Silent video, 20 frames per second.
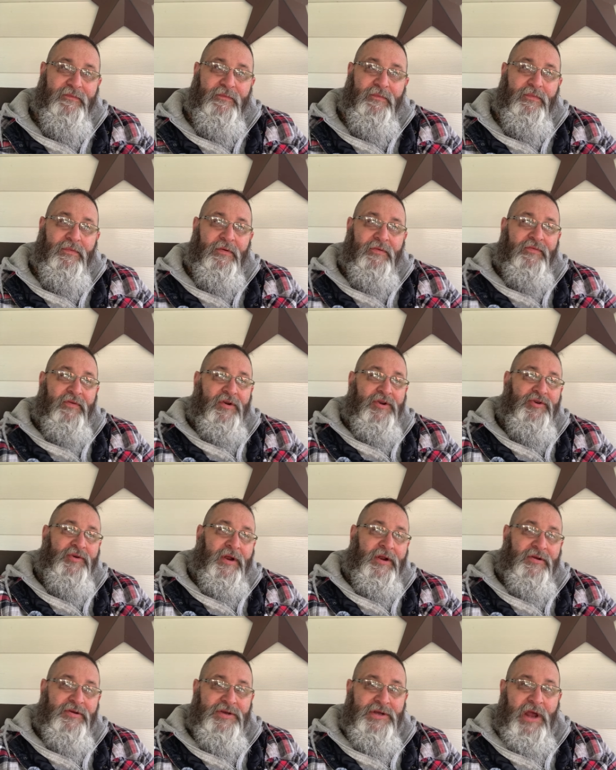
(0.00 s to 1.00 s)

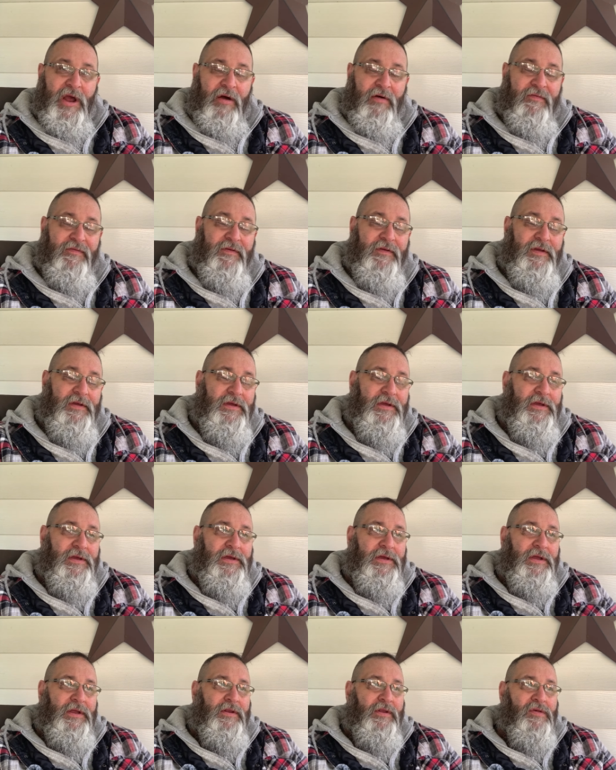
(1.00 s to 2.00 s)
refrigerator shelf
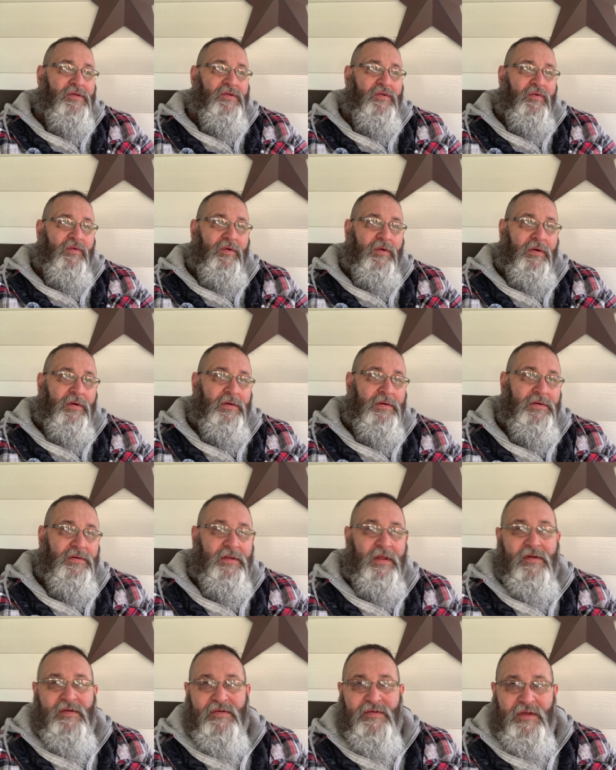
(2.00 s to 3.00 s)
in the store,
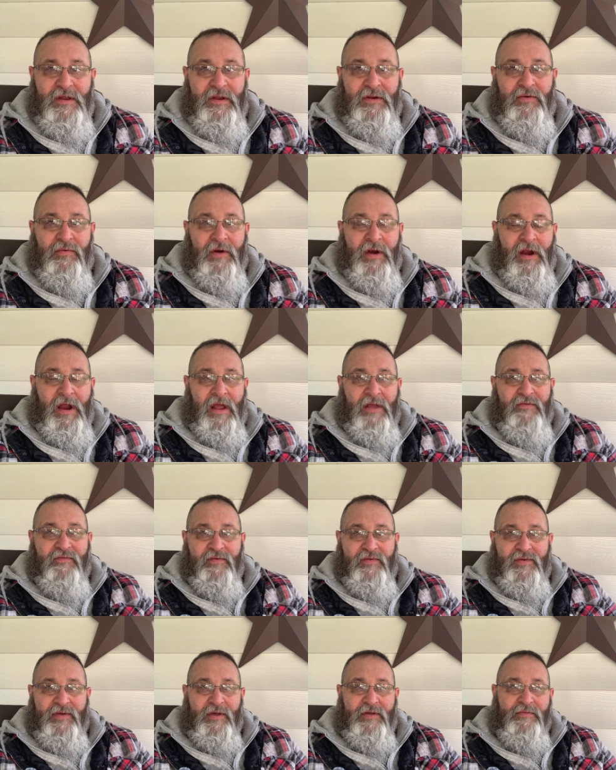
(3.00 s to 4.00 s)
they're sitting in a warehouse for
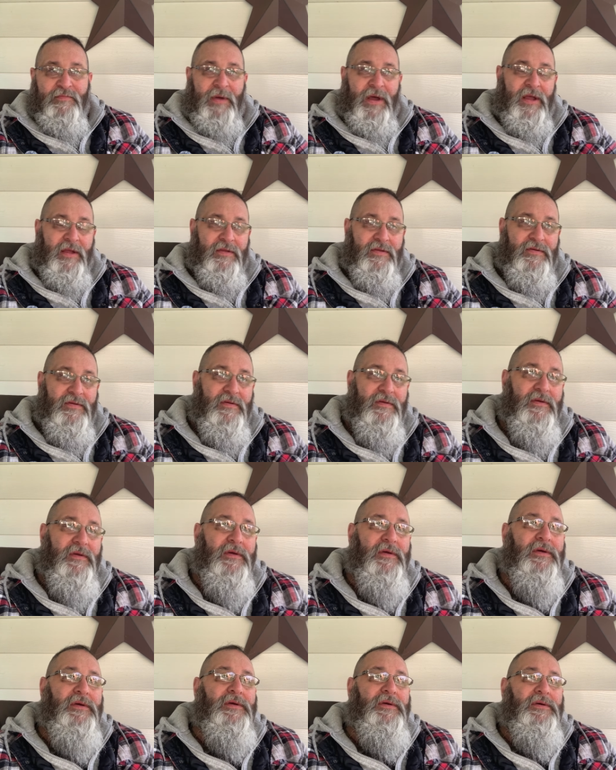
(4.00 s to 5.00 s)
6 months.
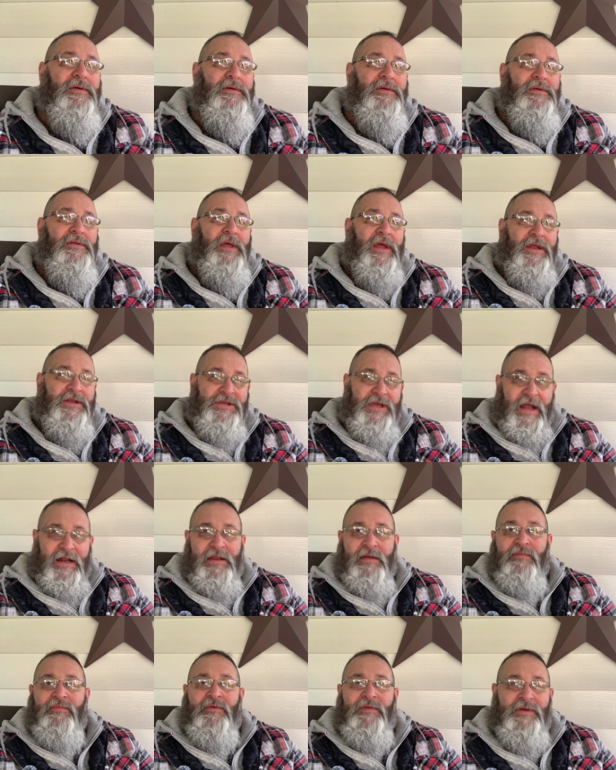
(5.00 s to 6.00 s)
They inject
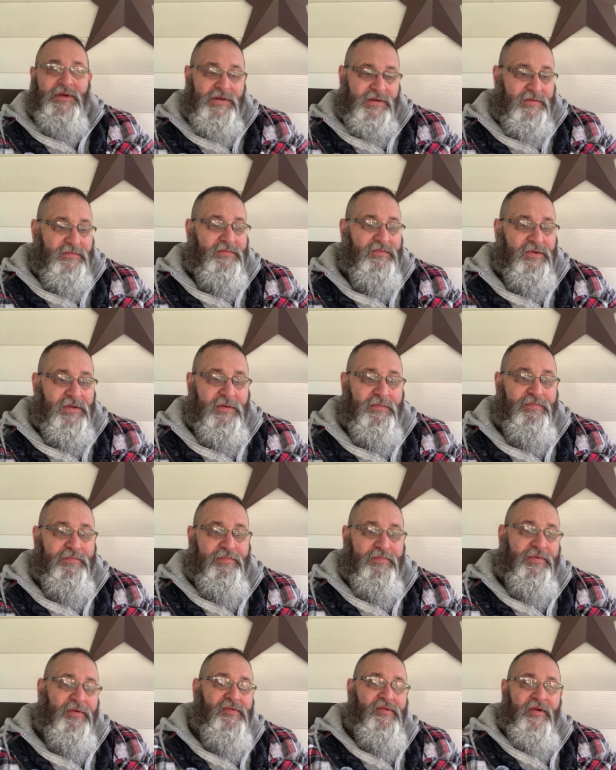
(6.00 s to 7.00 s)
them with a
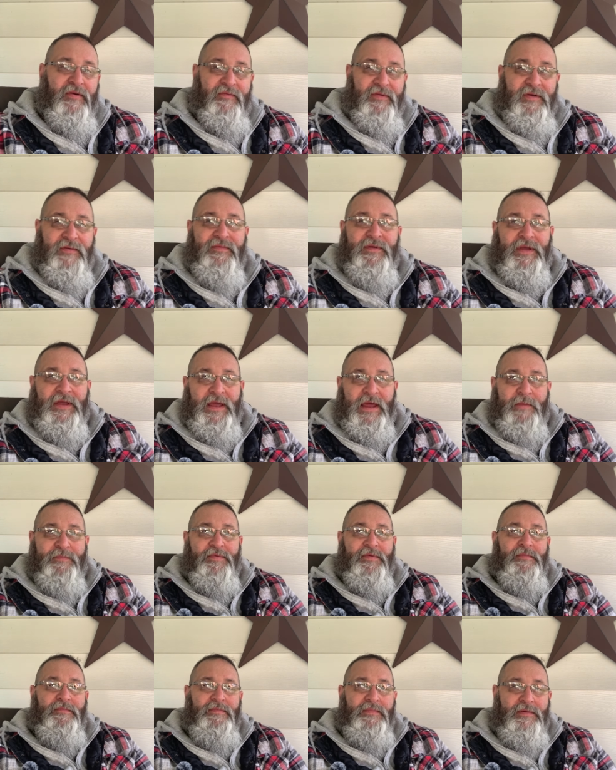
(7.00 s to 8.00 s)
preservative that keeps
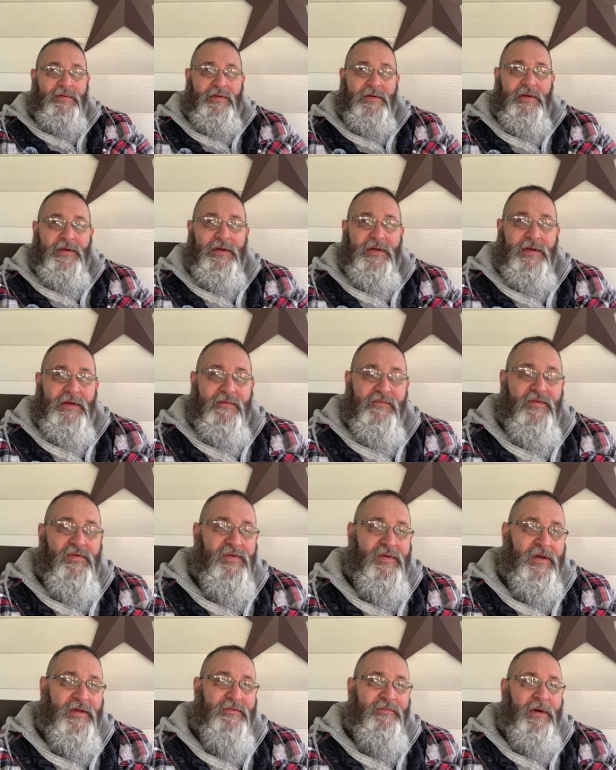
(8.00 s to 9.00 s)
them for
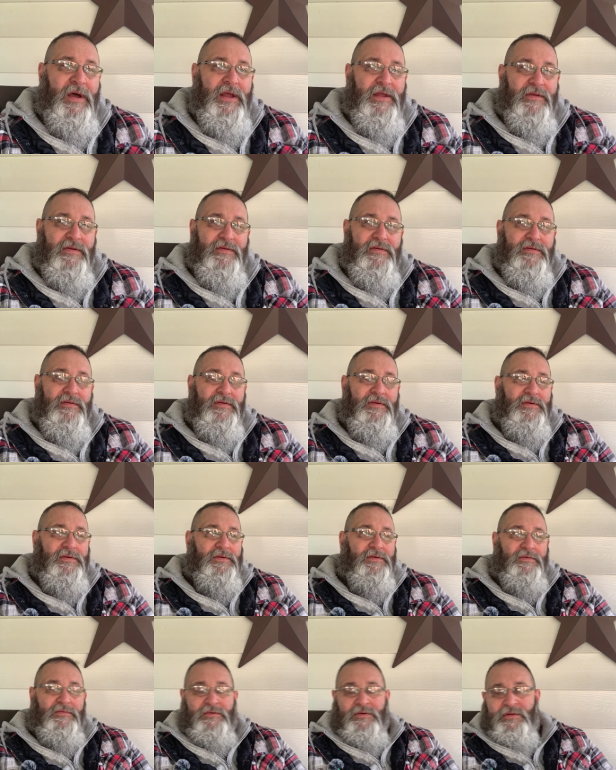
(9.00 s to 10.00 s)
6 months.
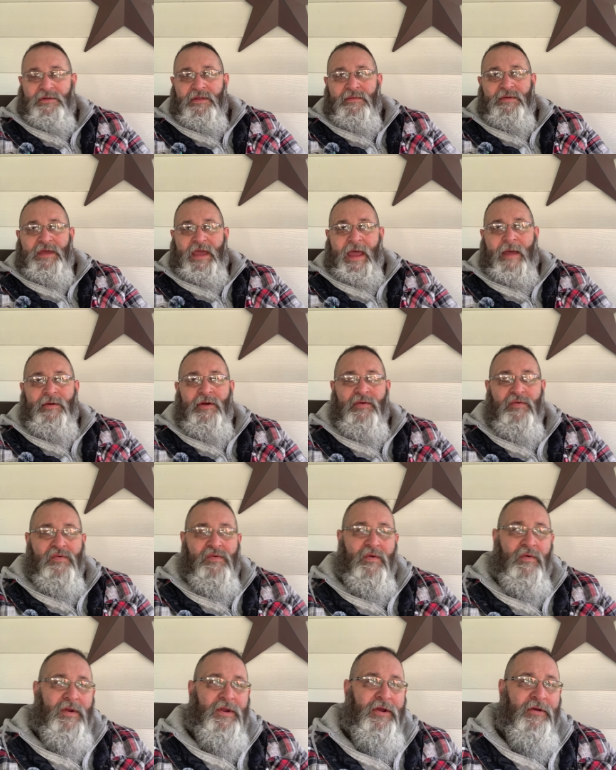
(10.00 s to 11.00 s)
Well, then chemicals
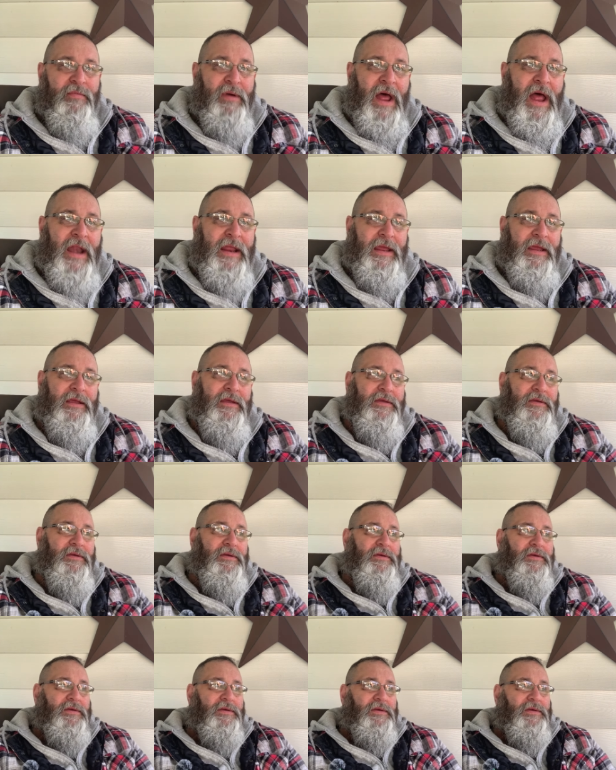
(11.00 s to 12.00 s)
go into your body.
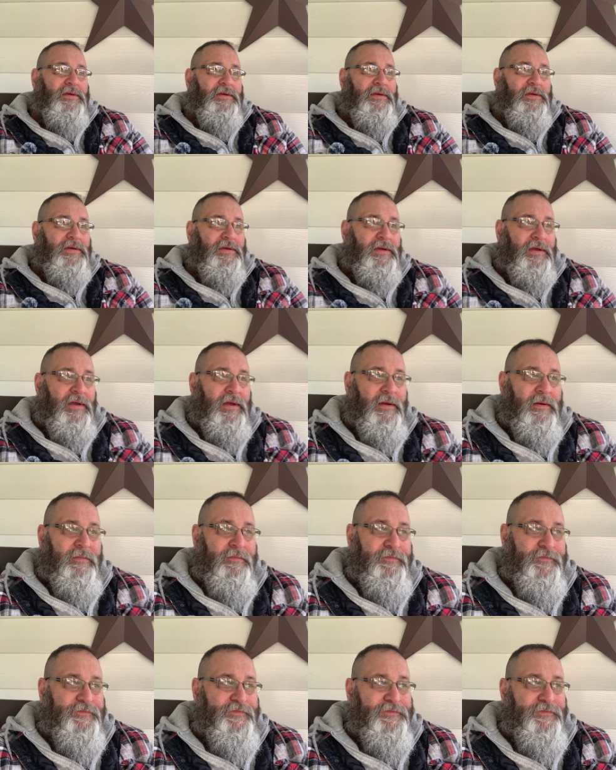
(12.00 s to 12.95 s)
Um,